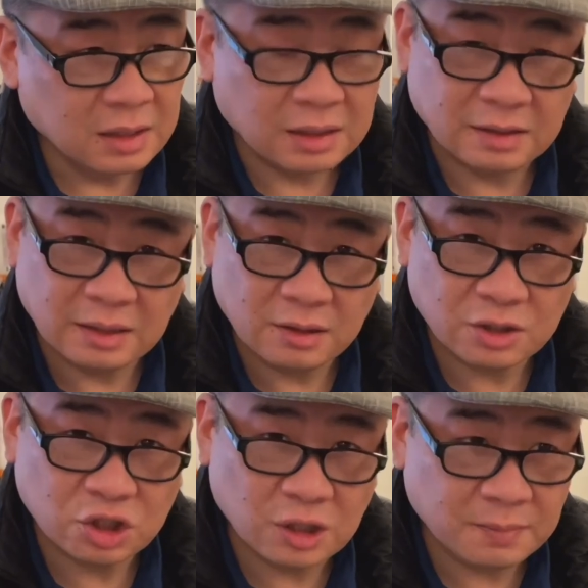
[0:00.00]
the
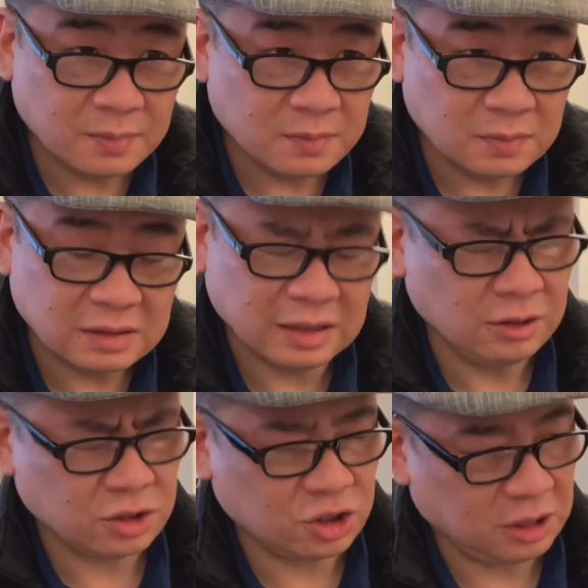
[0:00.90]

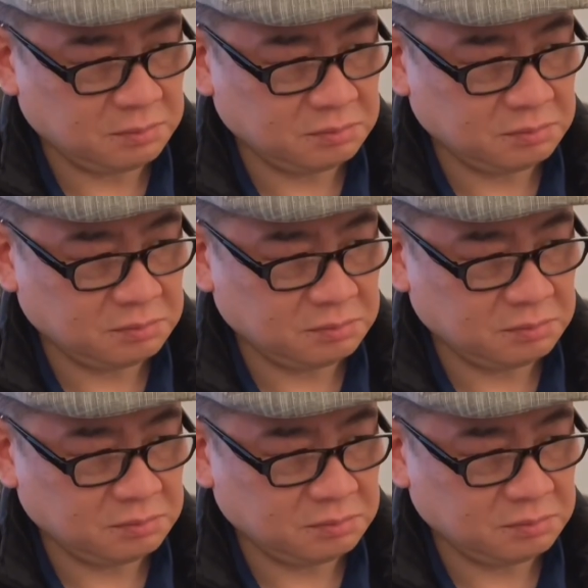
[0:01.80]
dealership.